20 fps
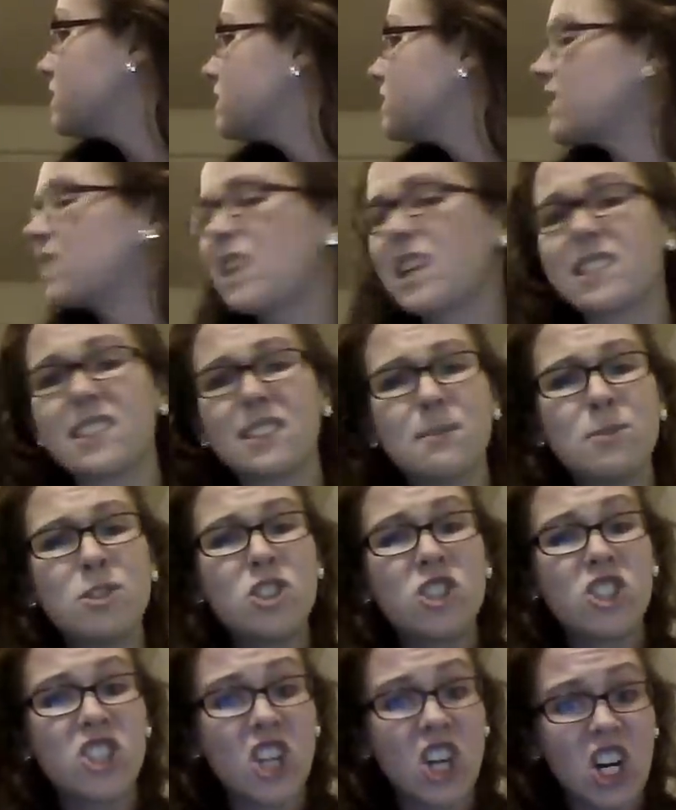Got some
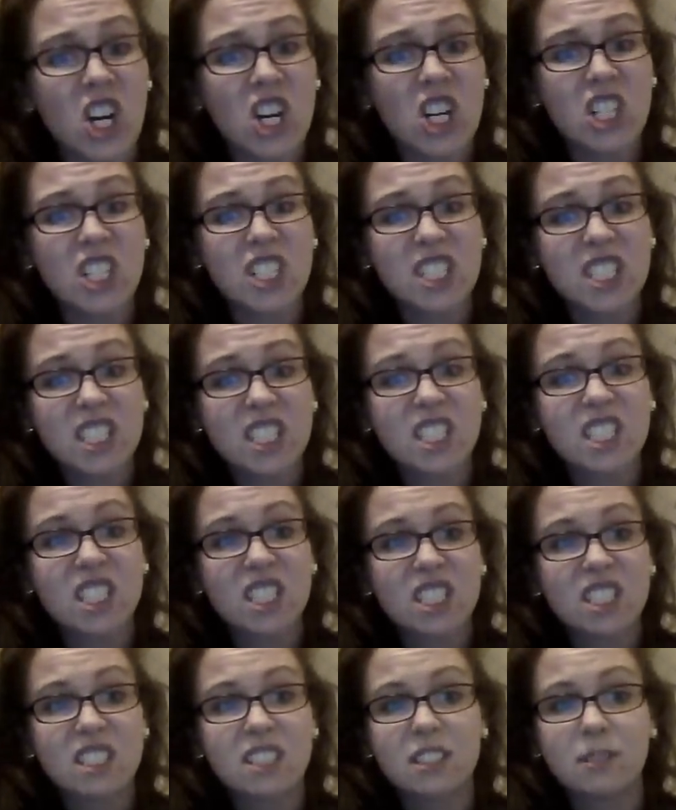shirts,
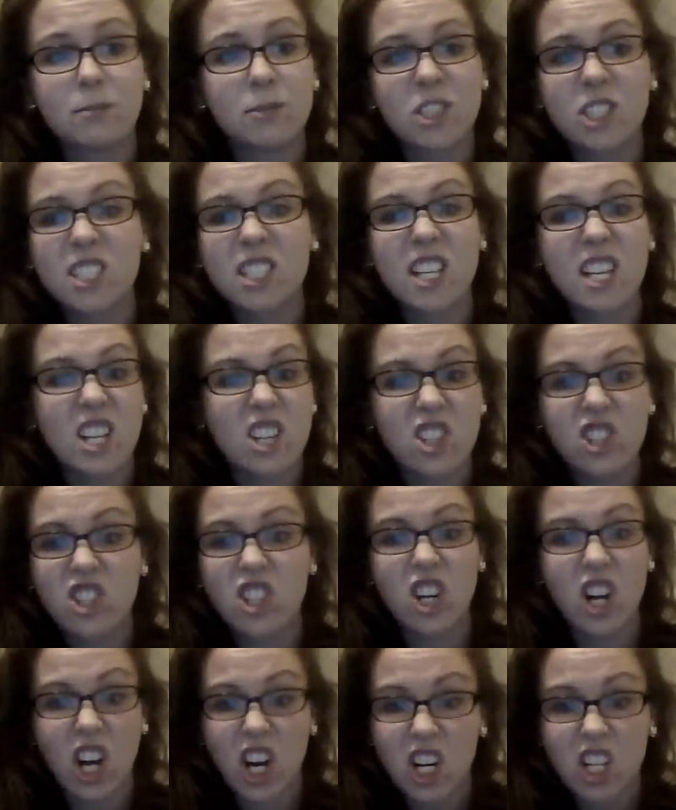some just
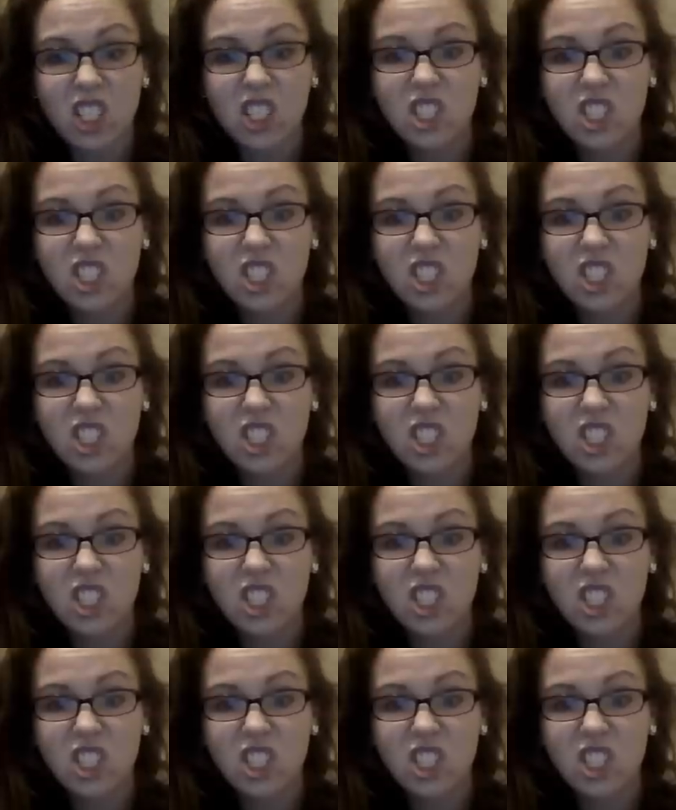t-shirts.